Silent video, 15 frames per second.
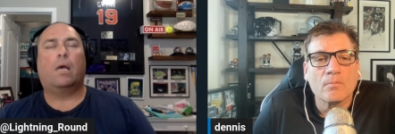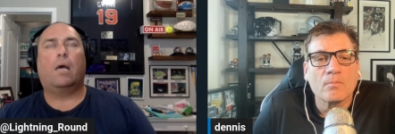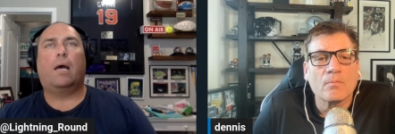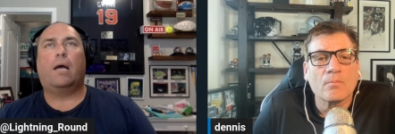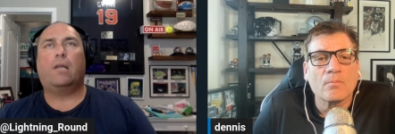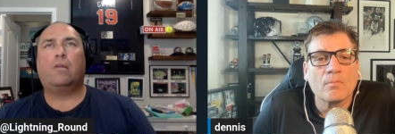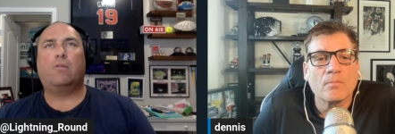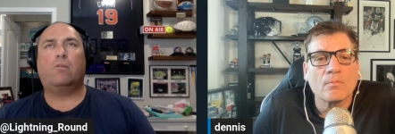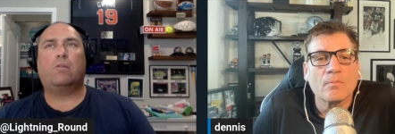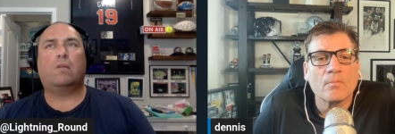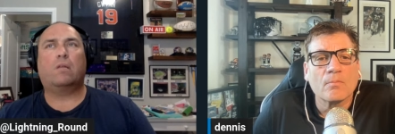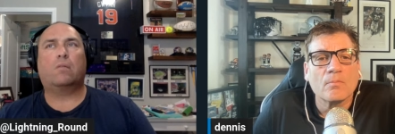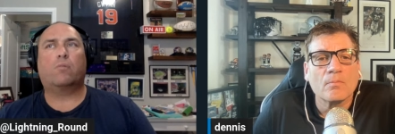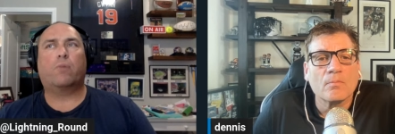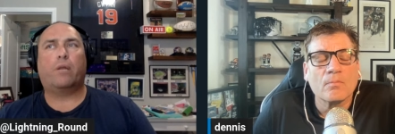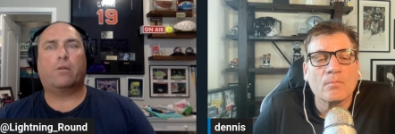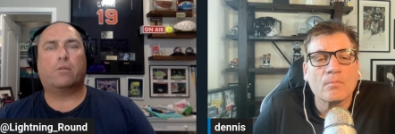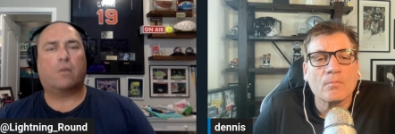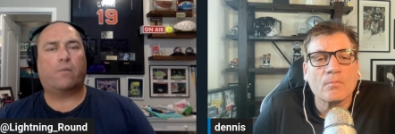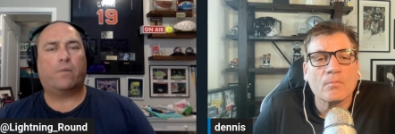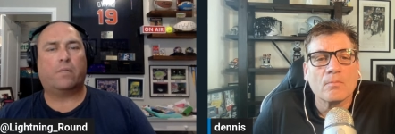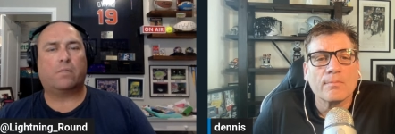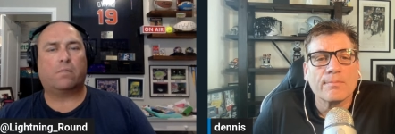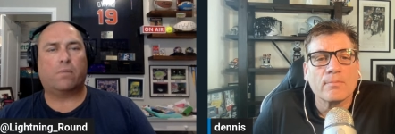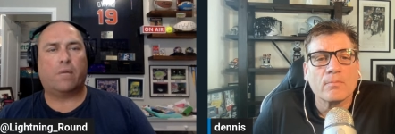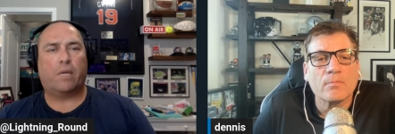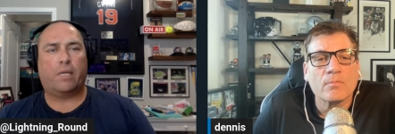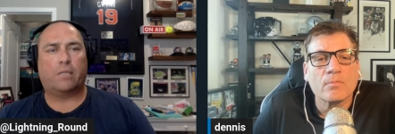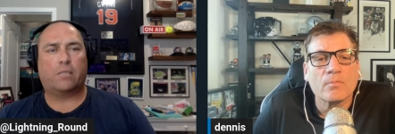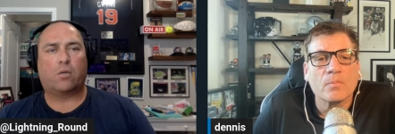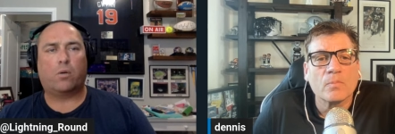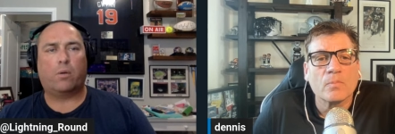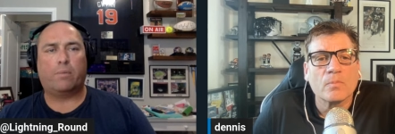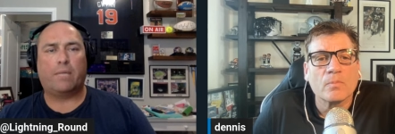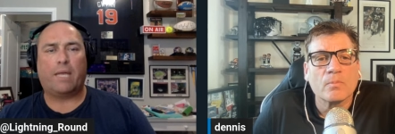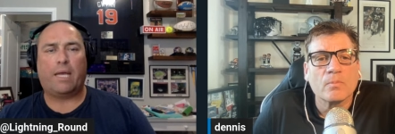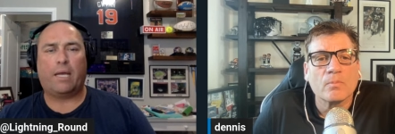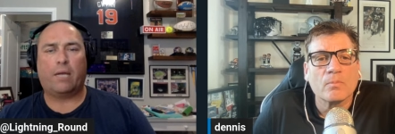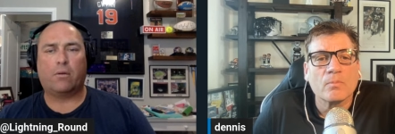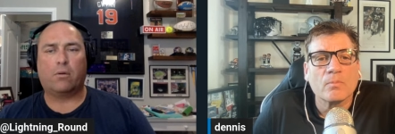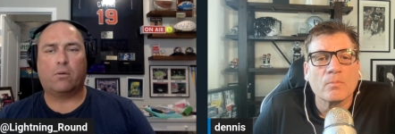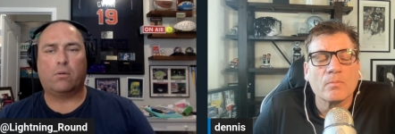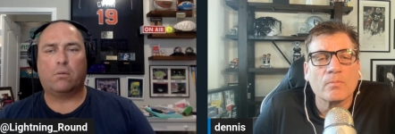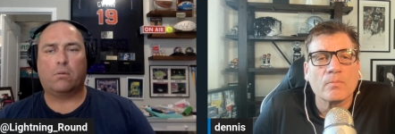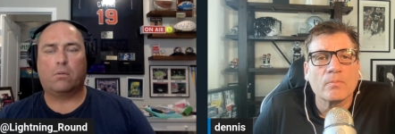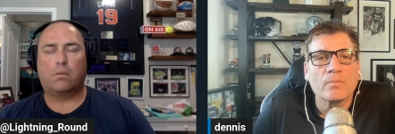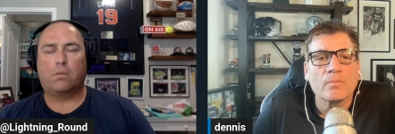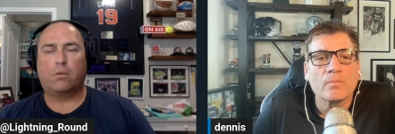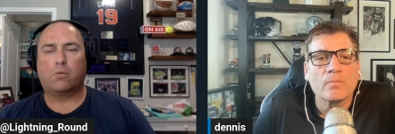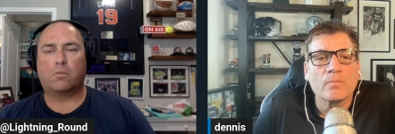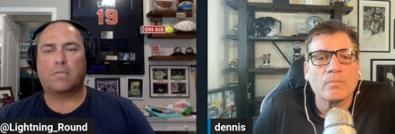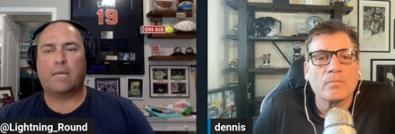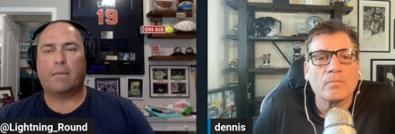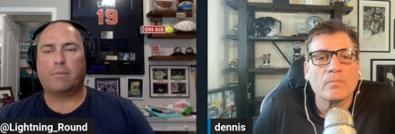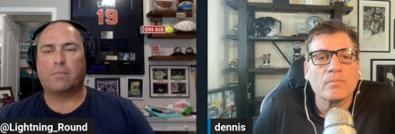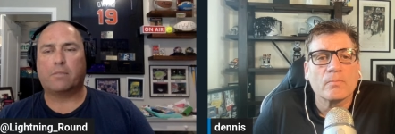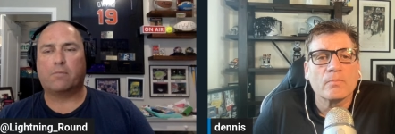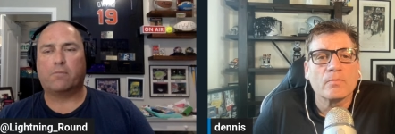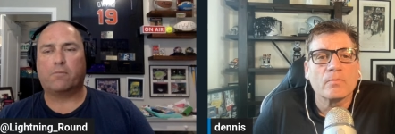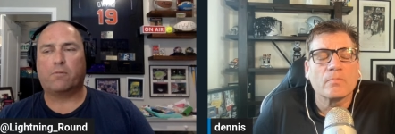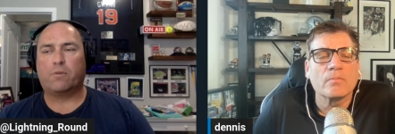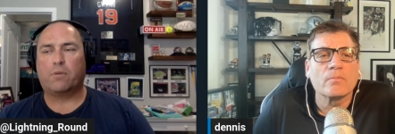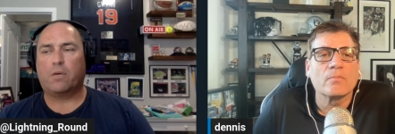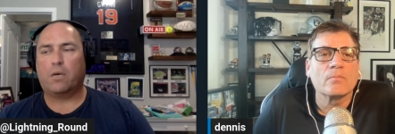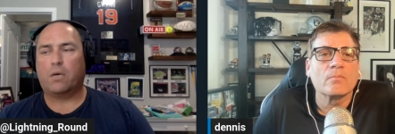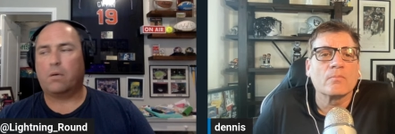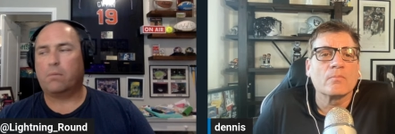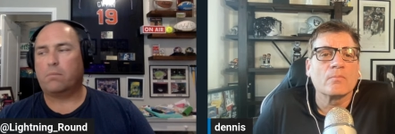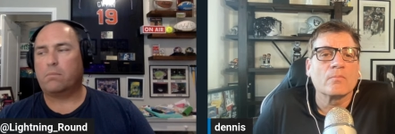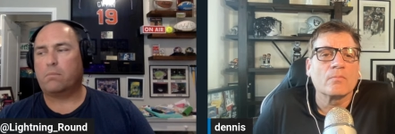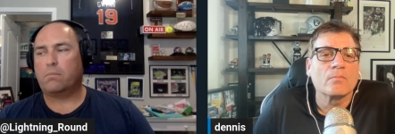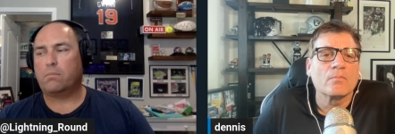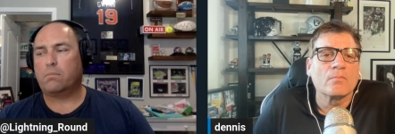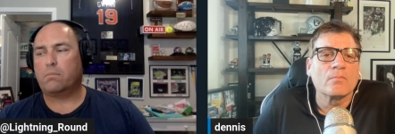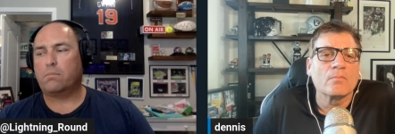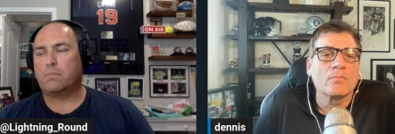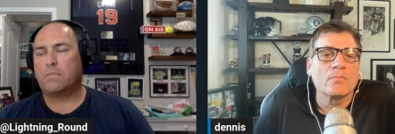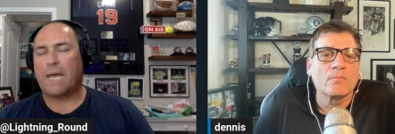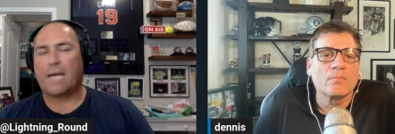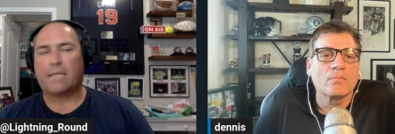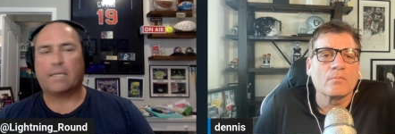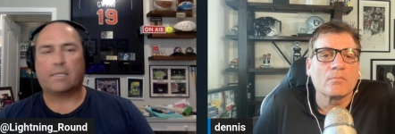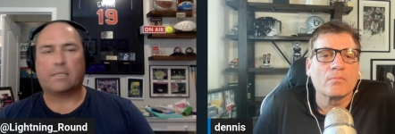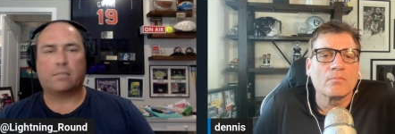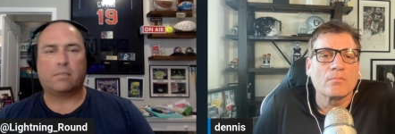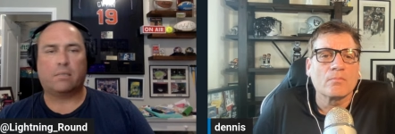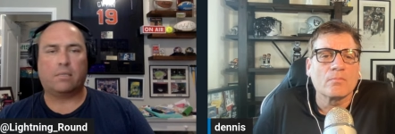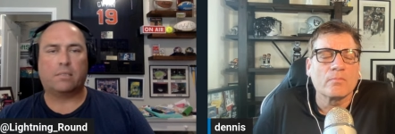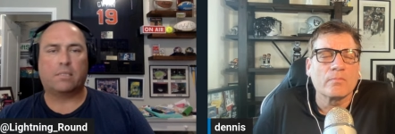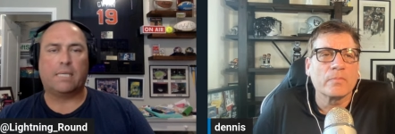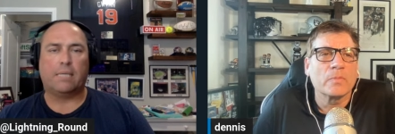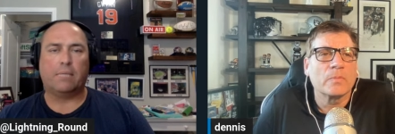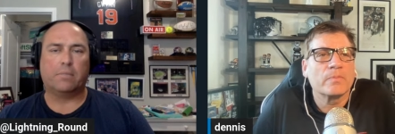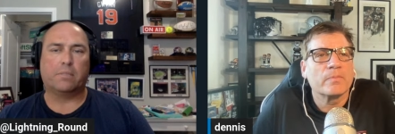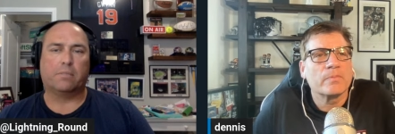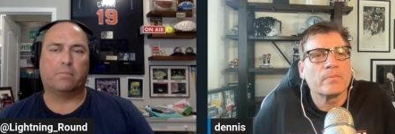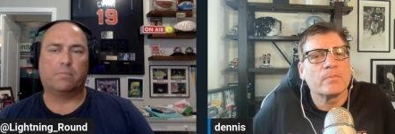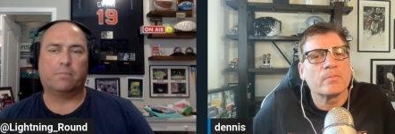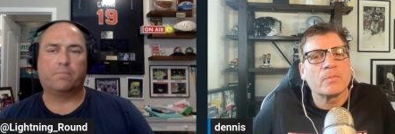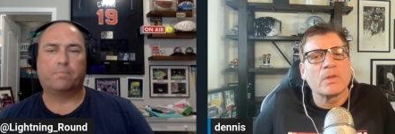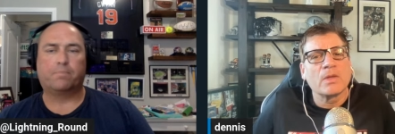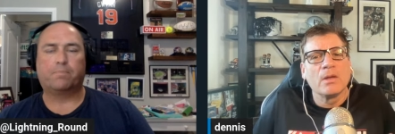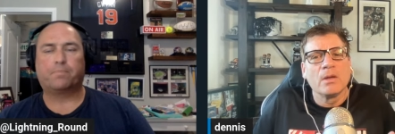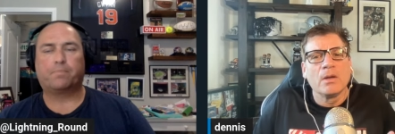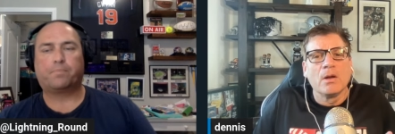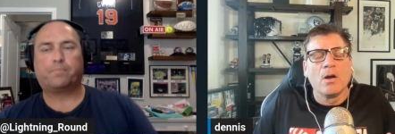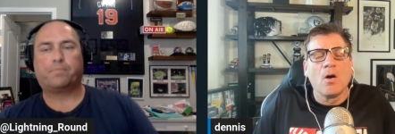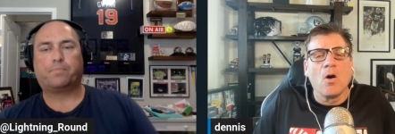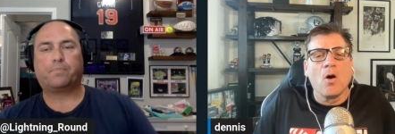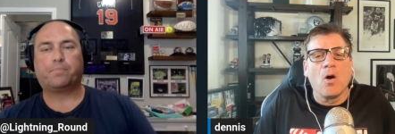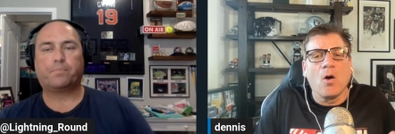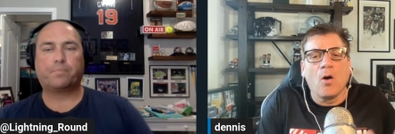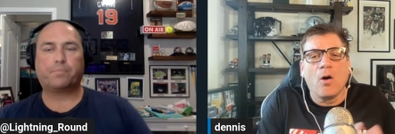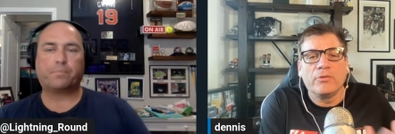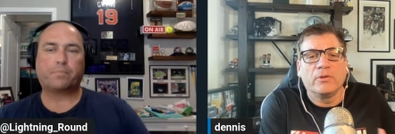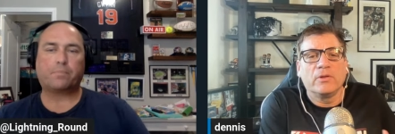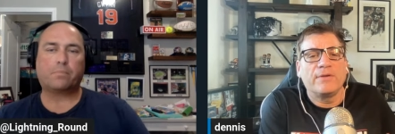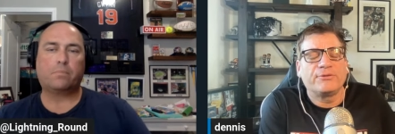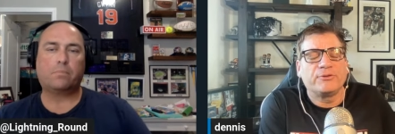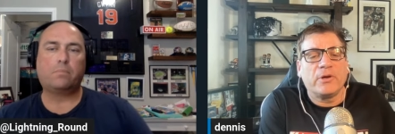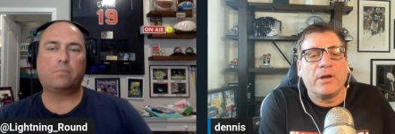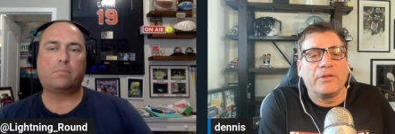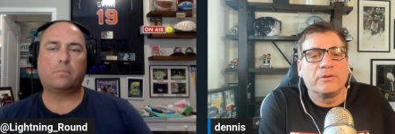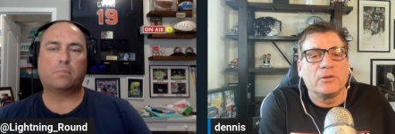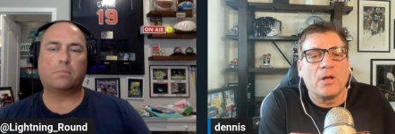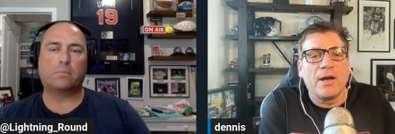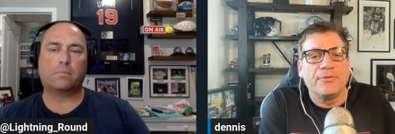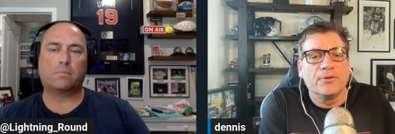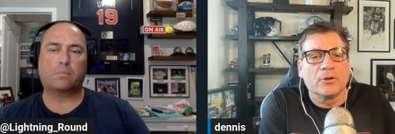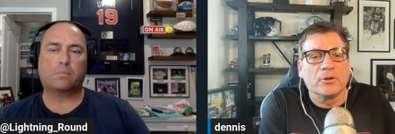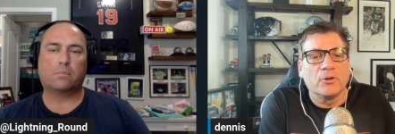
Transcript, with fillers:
Speaker 1: How do you think the Raiders' offensive line is equipped to handle those types of uh, tactics and schemes?
Speaker 2: On the left side of the line, they're